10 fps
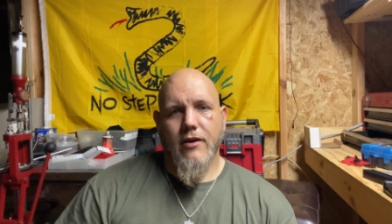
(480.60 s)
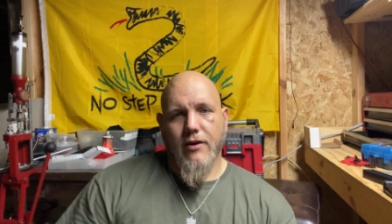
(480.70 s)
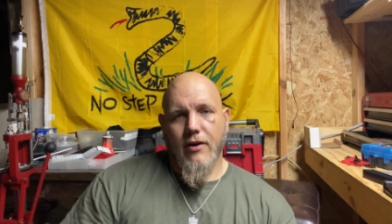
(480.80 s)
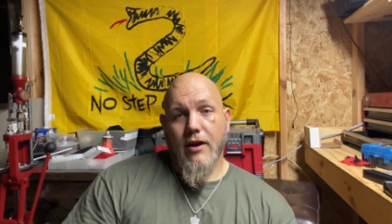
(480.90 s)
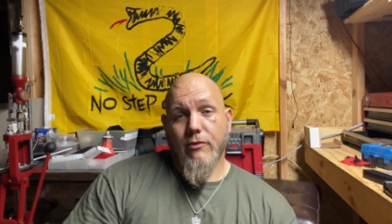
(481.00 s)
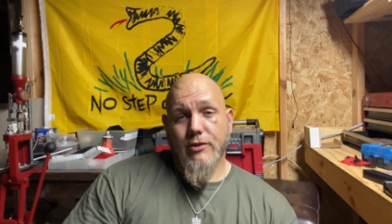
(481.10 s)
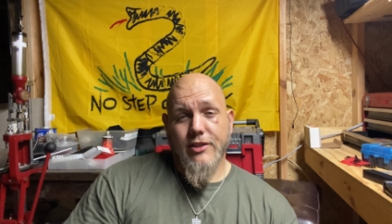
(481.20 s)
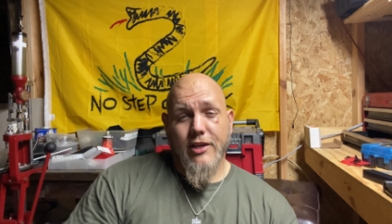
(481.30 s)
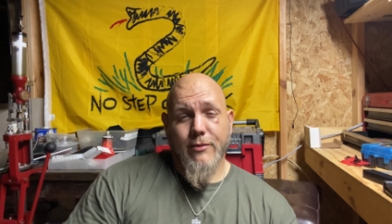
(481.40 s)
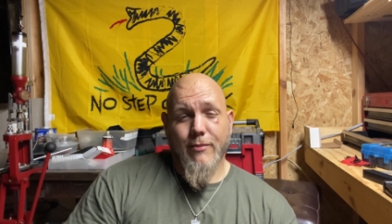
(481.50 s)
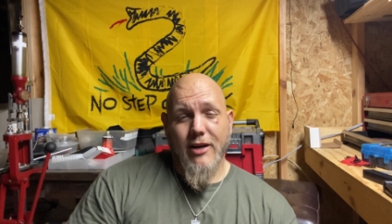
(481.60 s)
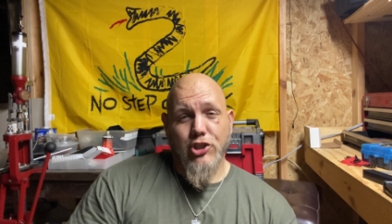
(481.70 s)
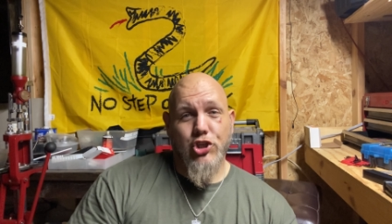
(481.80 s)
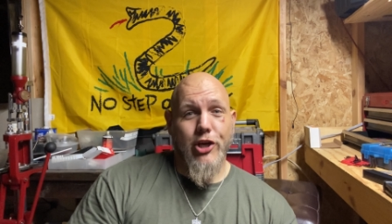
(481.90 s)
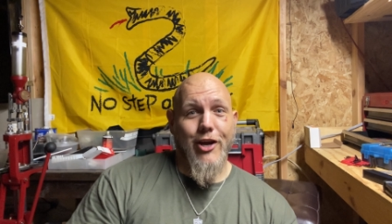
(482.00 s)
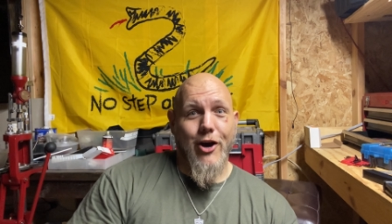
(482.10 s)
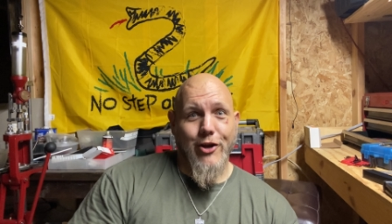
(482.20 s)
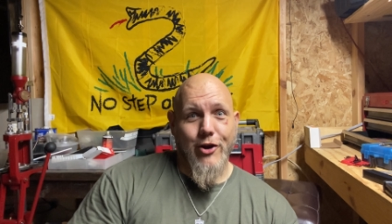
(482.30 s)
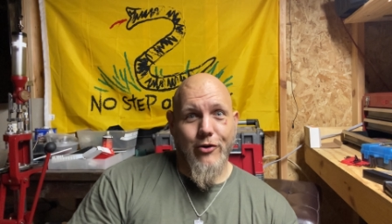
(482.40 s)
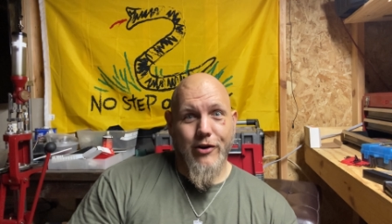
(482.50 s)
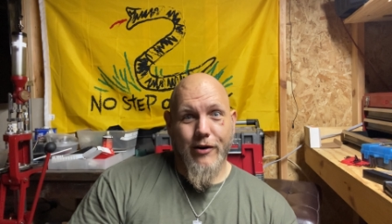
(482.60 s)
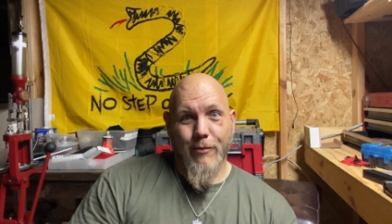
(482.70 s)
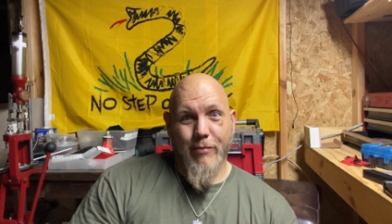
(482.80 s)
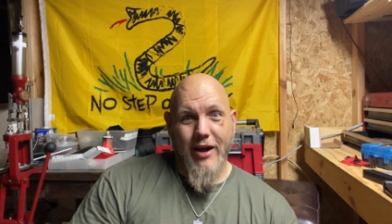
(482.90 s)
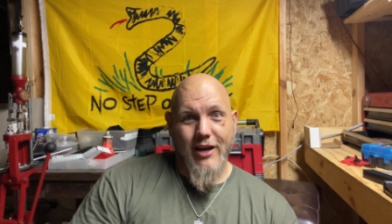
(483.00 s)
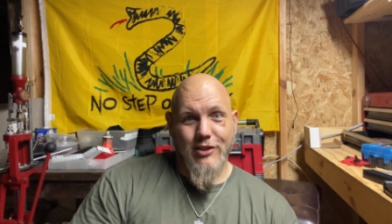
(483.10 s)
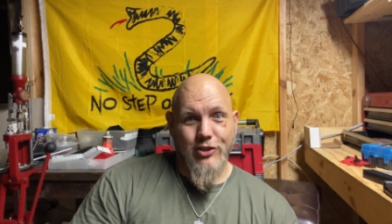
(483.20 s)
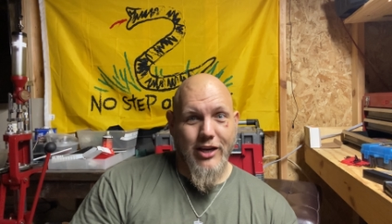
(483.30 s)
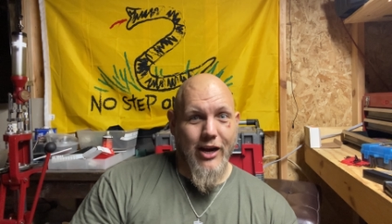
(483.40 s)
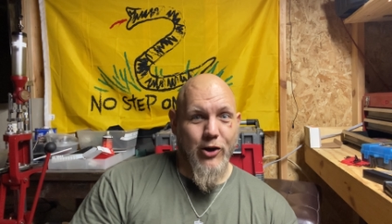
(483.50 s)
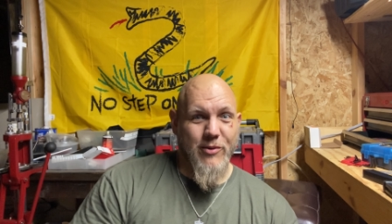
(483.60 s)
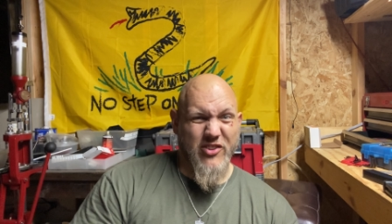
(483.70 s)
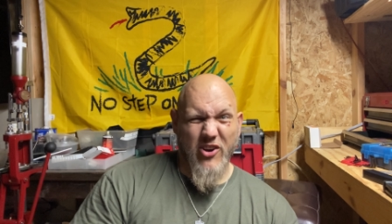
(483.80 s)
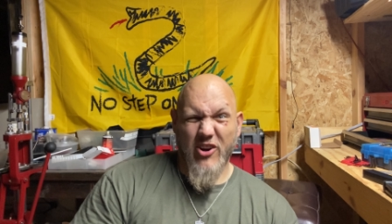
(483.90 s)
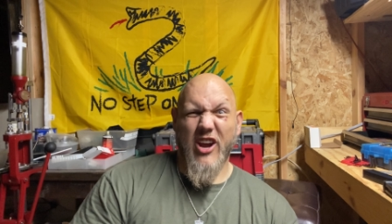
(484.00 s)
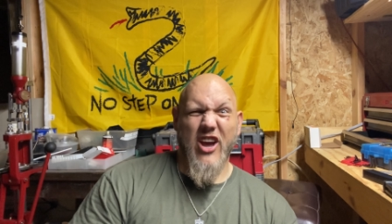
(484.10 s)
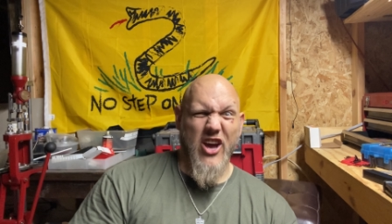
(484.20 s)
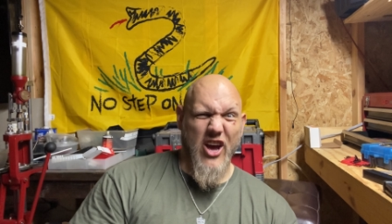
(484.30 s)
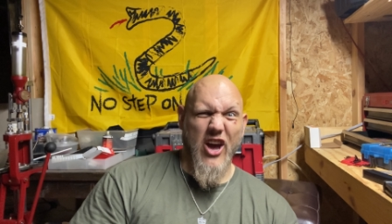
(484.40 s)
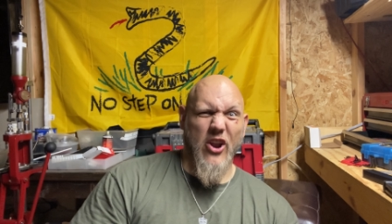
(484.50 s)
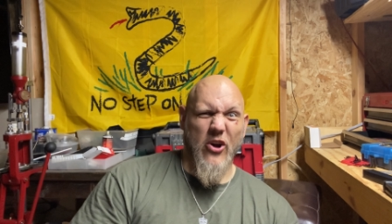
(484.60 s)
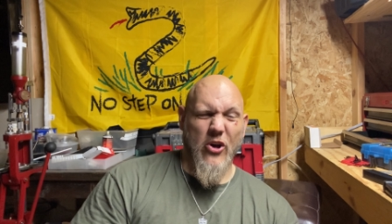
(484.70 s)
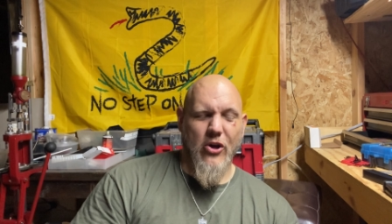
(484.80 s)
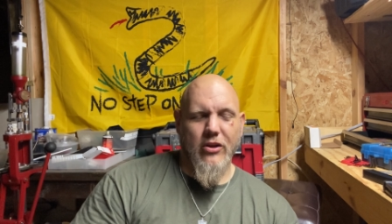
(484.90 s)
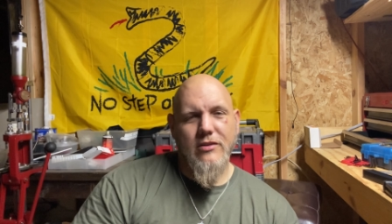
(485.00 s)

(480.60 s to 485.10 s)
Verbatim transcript: All right, what'd you think about my shitty audio? You can hear bangs and can't hear me talk at all.